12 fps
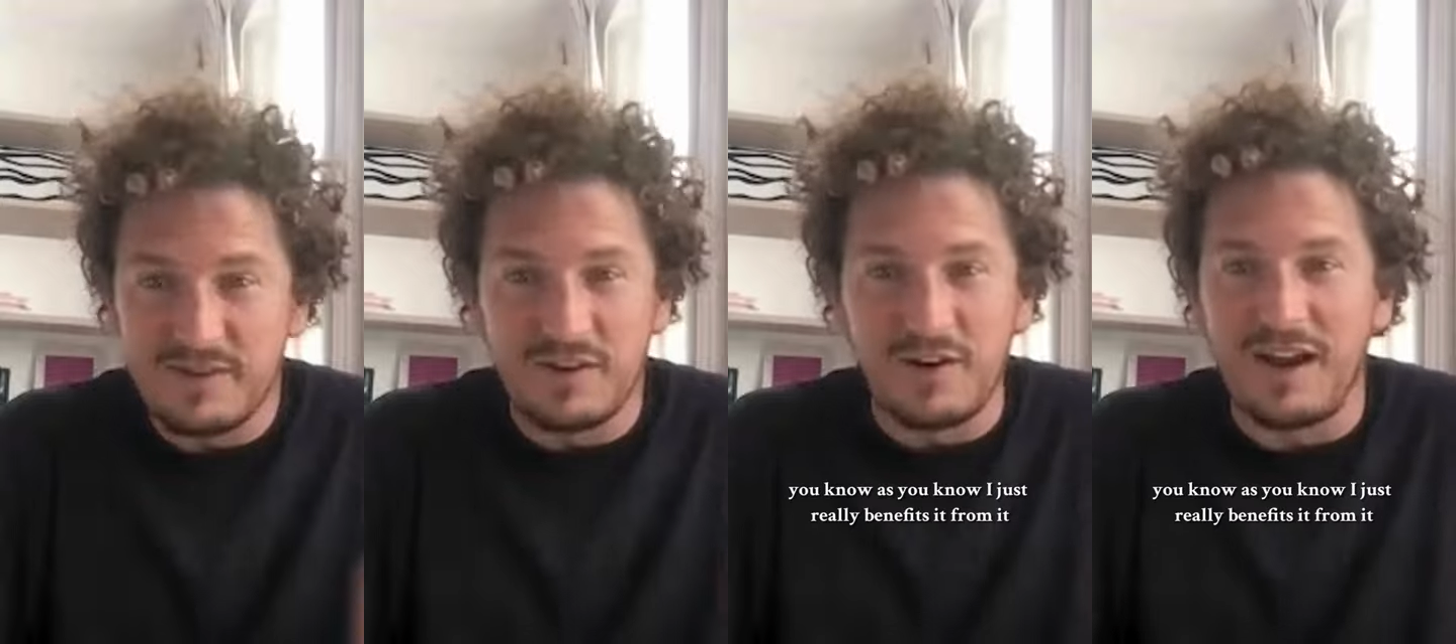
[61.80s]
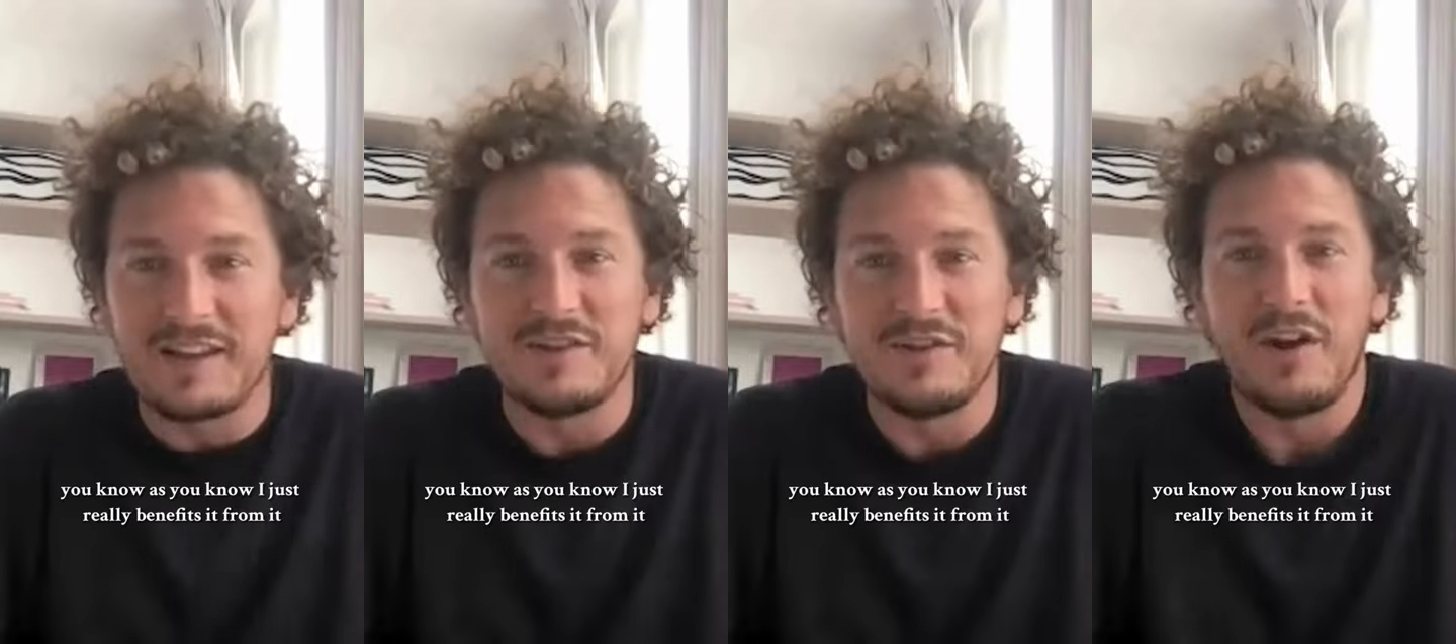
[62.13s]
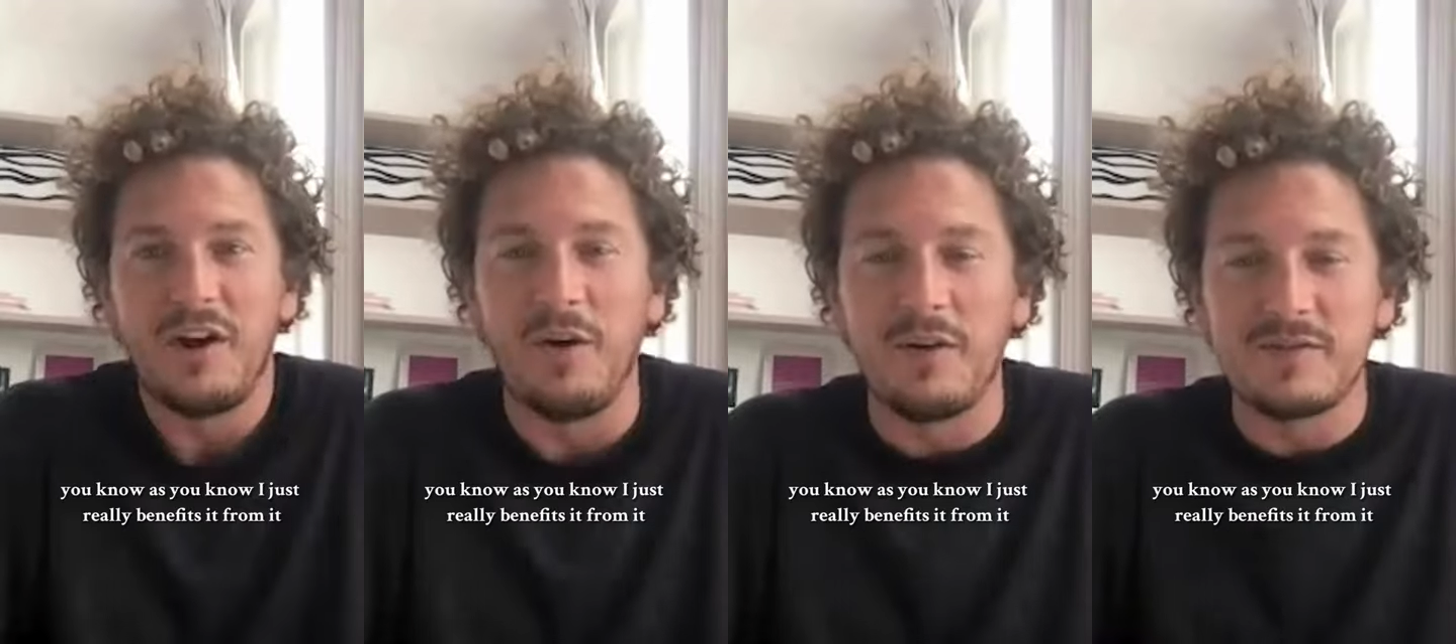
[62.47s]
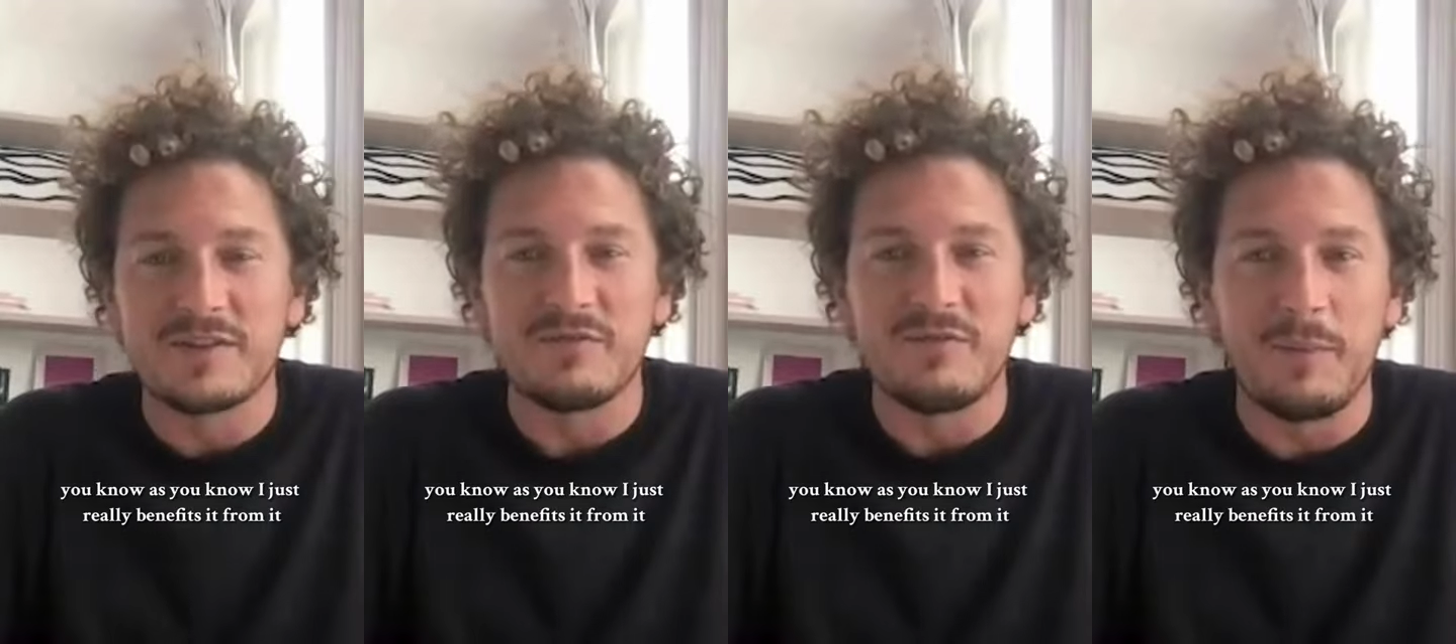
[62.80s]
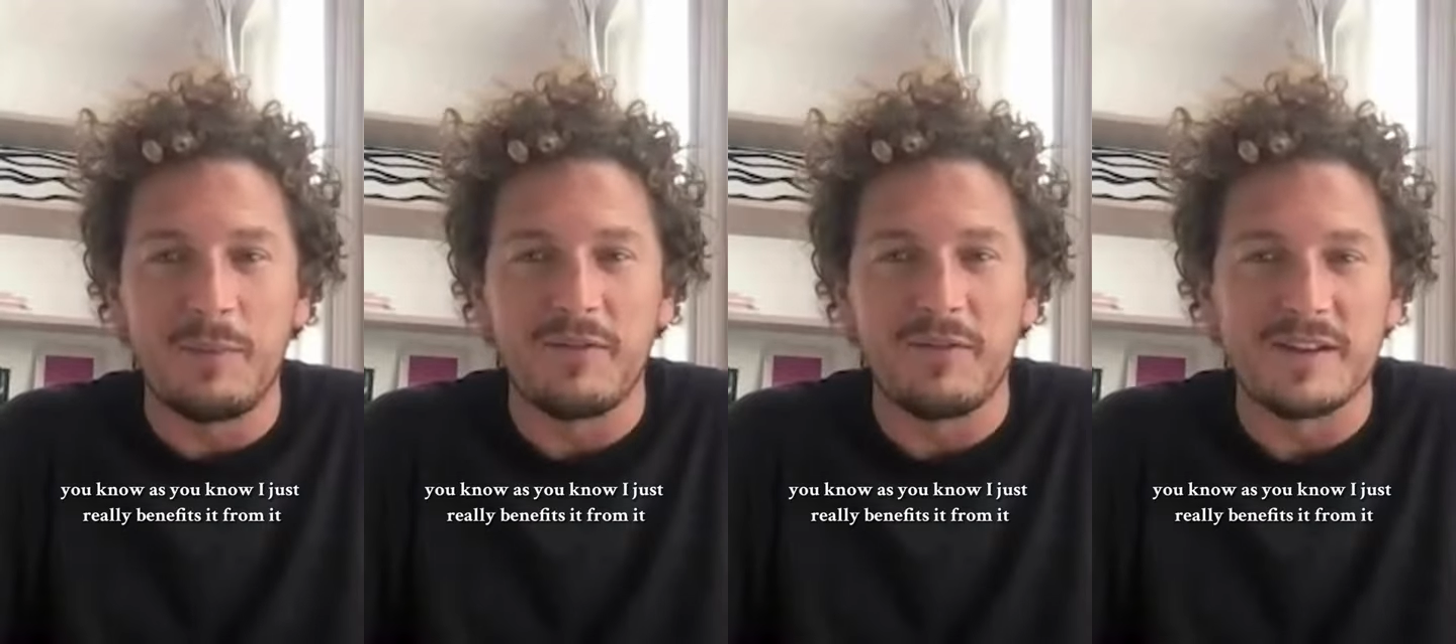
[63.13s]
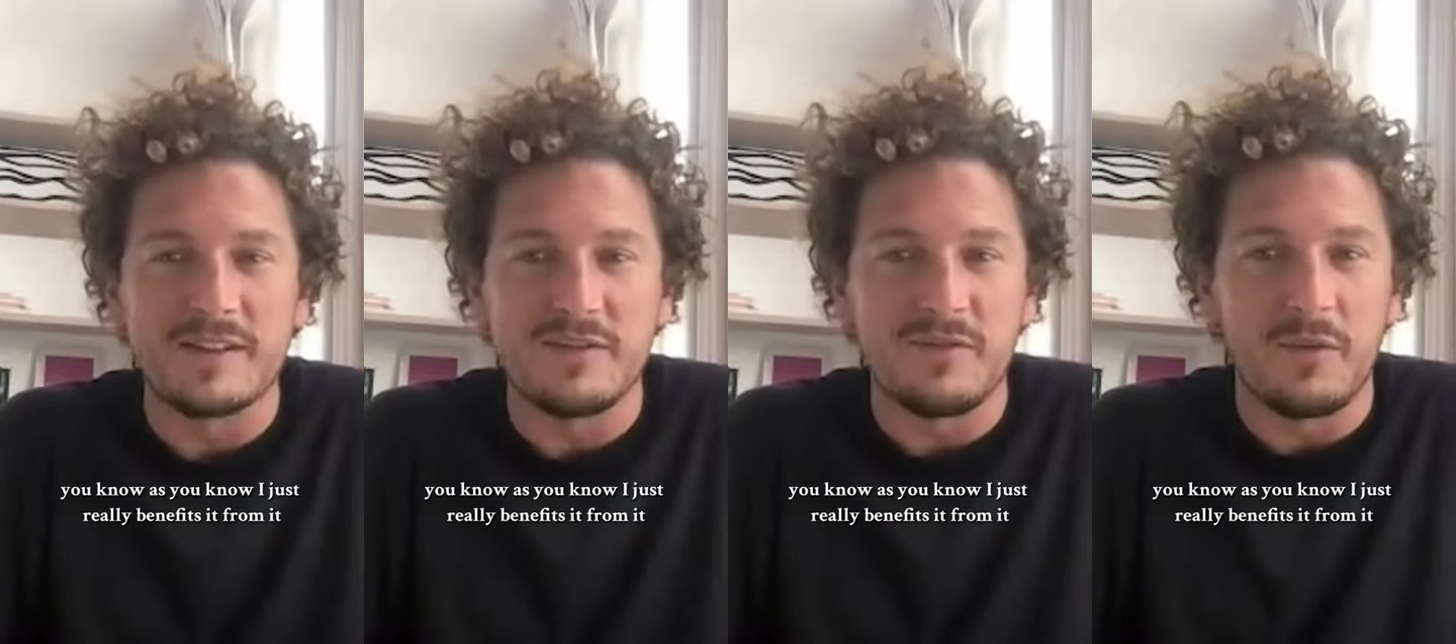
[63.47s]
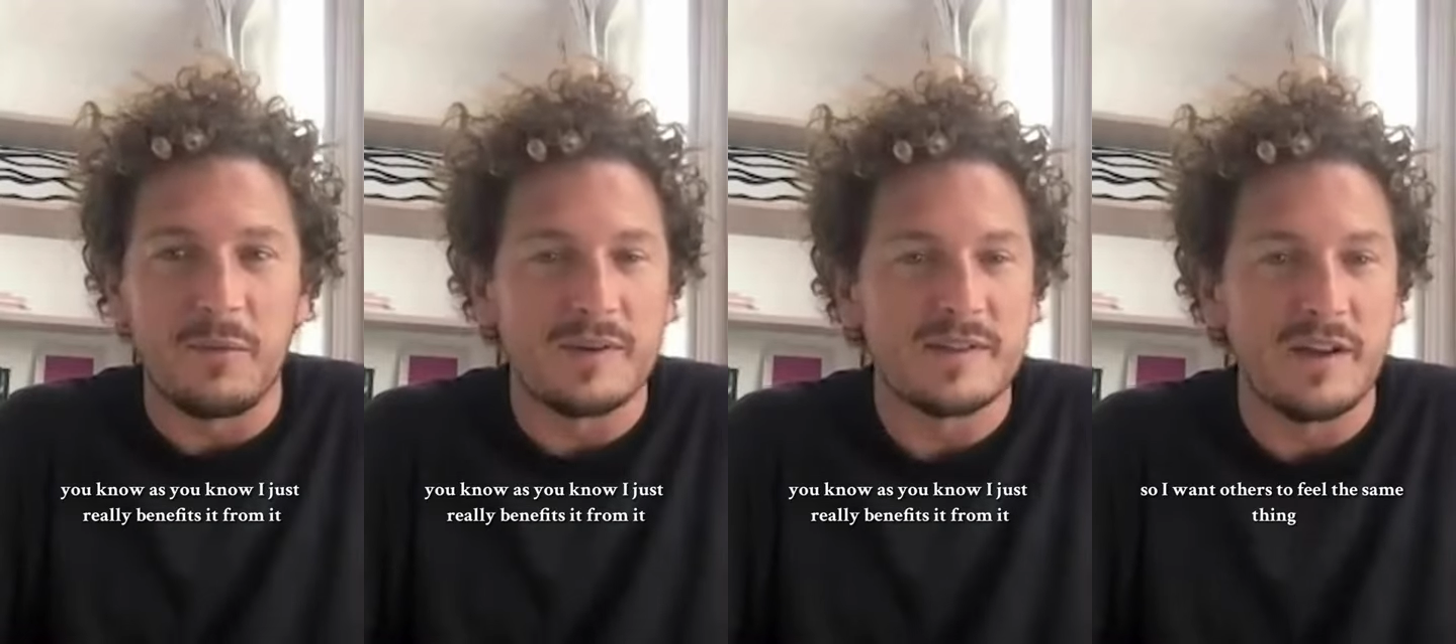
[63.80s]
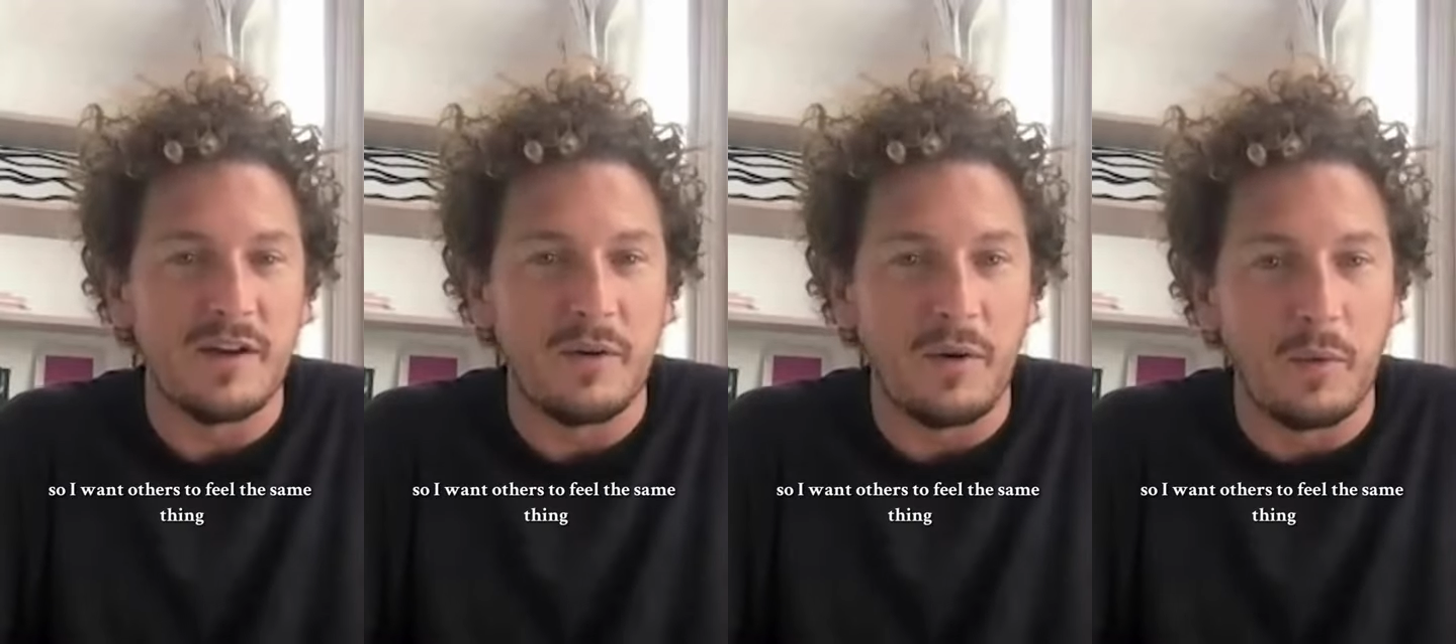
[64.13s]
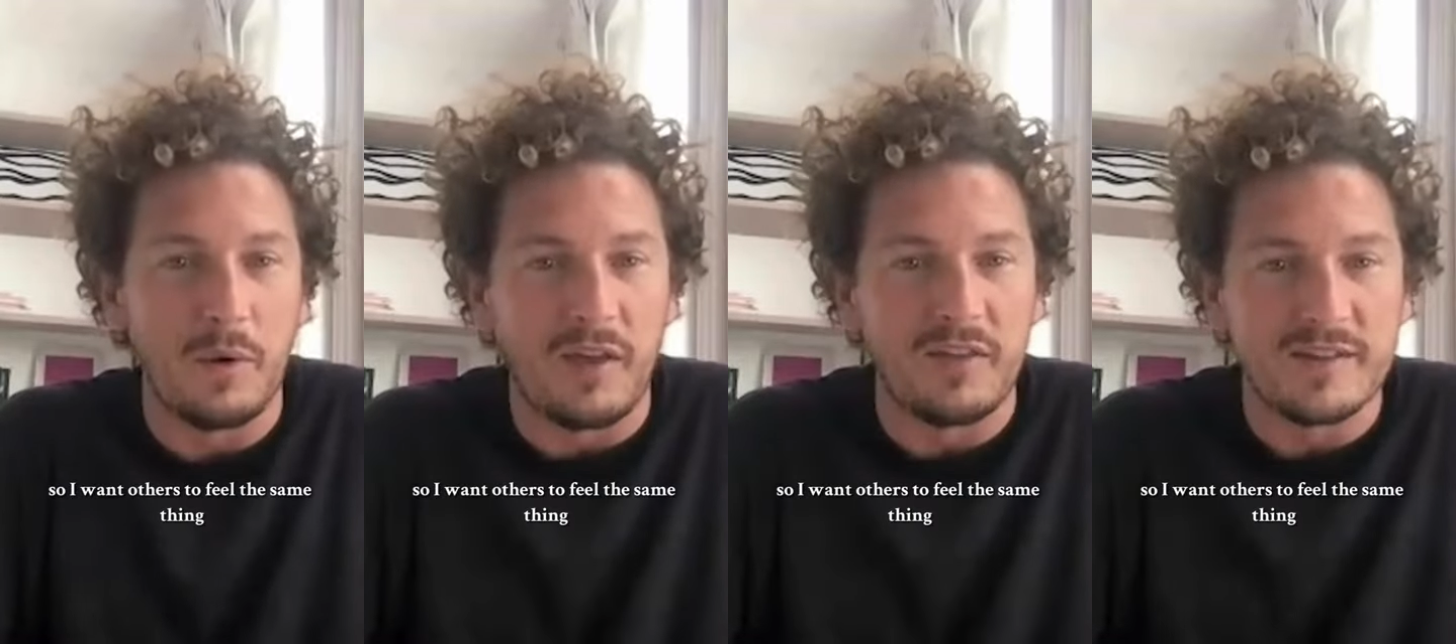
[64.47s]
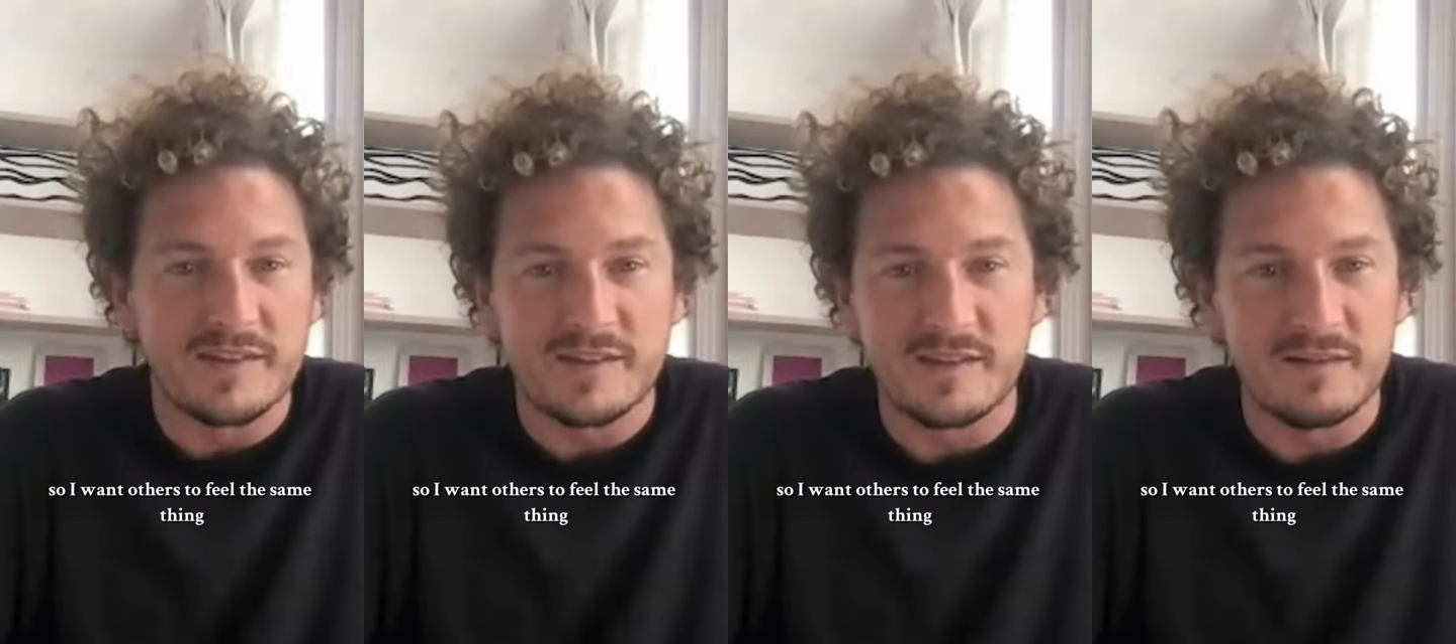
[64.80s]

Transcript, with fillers: you know, as you know, I've just really benefited from it. So I want others